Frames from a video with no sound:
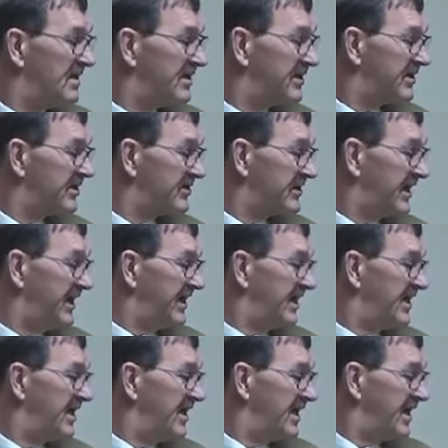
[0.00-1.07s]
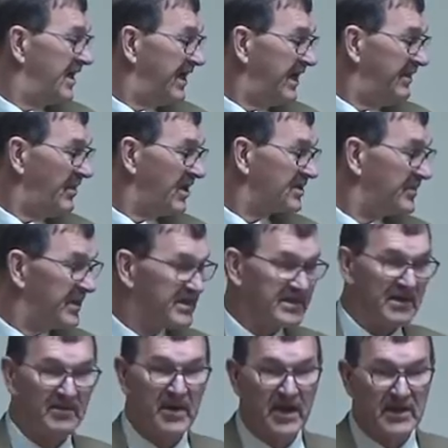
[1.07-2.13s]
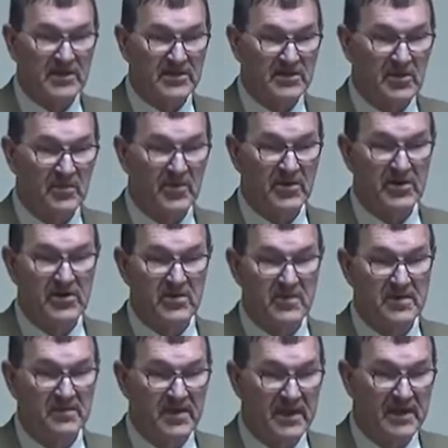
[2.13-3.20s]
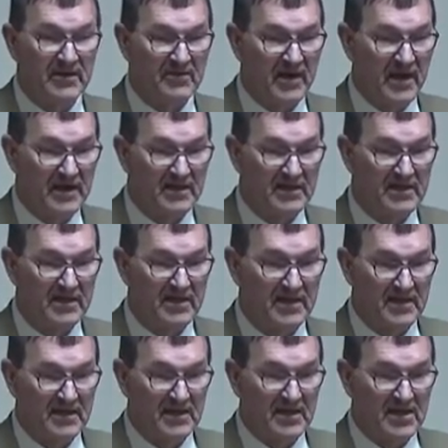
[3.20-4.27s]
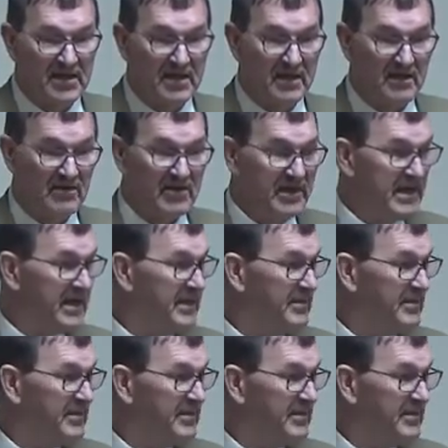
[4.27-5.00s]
You know, he must be some kind of superhuman being, right? You know, he